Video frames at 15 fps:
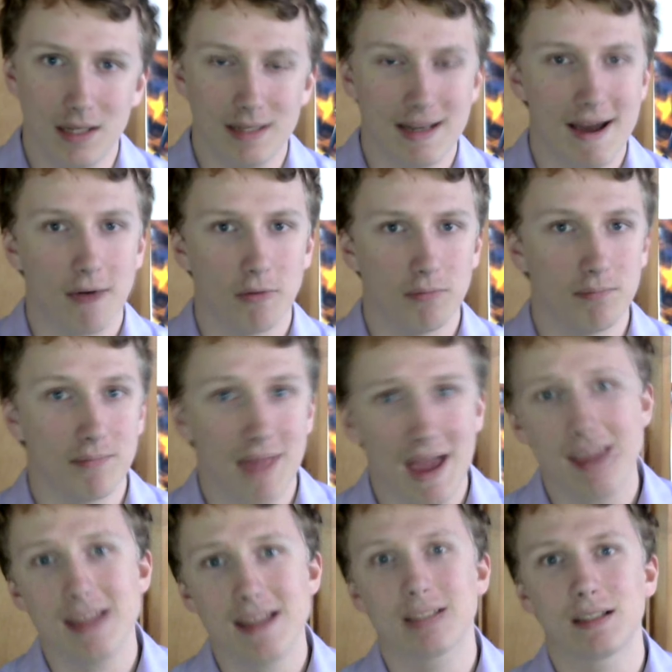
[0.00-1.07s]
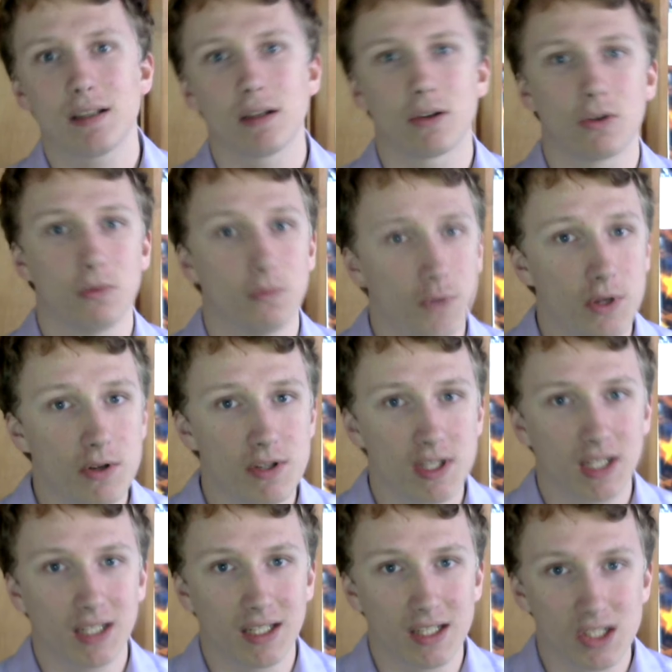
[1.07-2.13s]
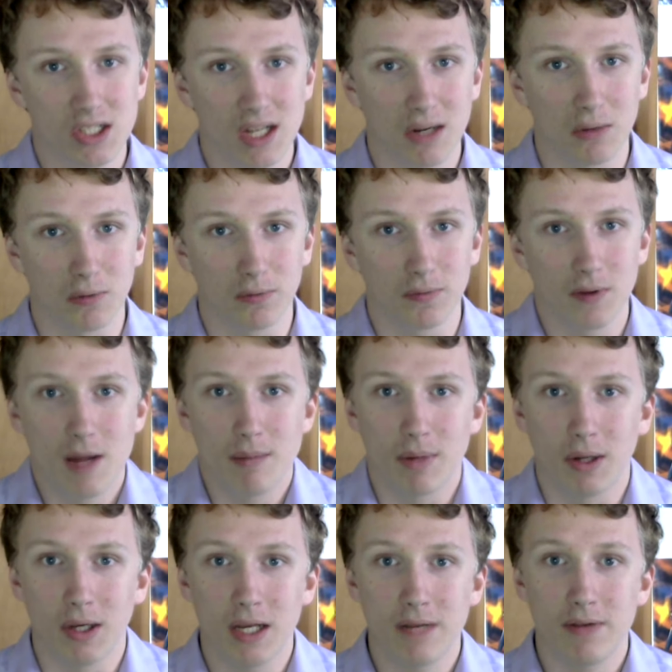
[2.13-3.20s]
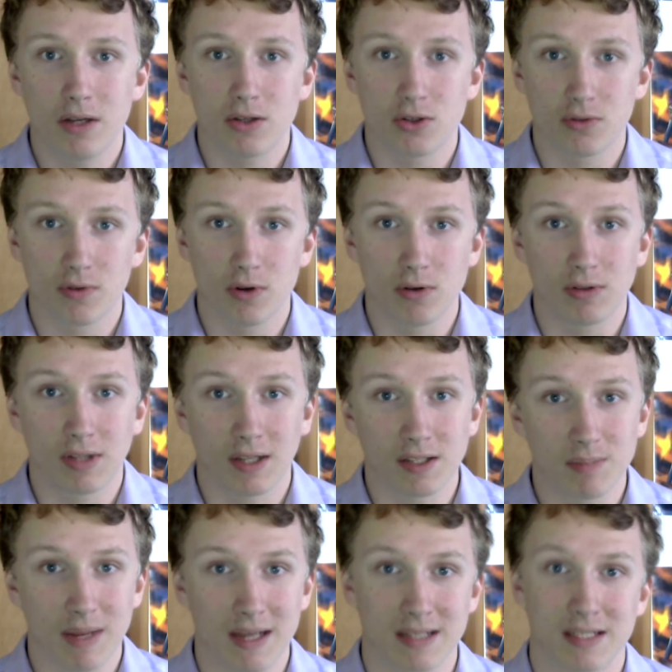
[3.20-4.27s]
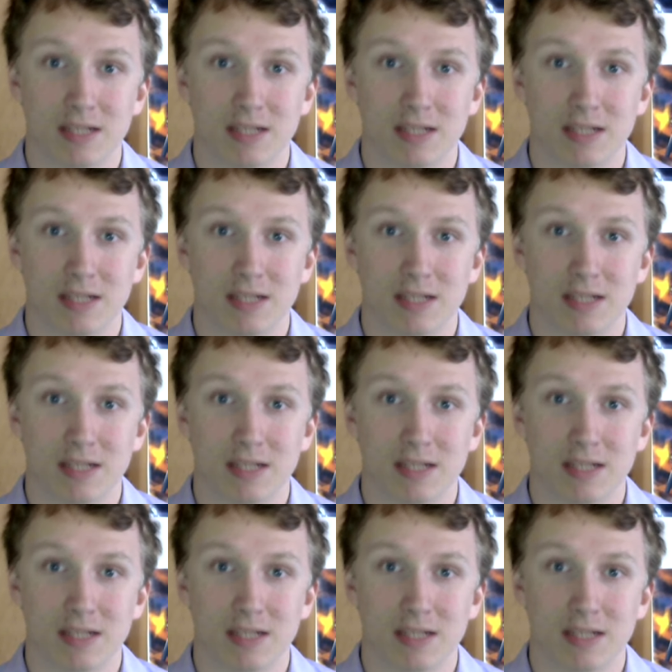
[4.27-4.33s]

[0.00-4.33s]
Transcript: Now, that is confusing in itself, but Olivier Giroud does best.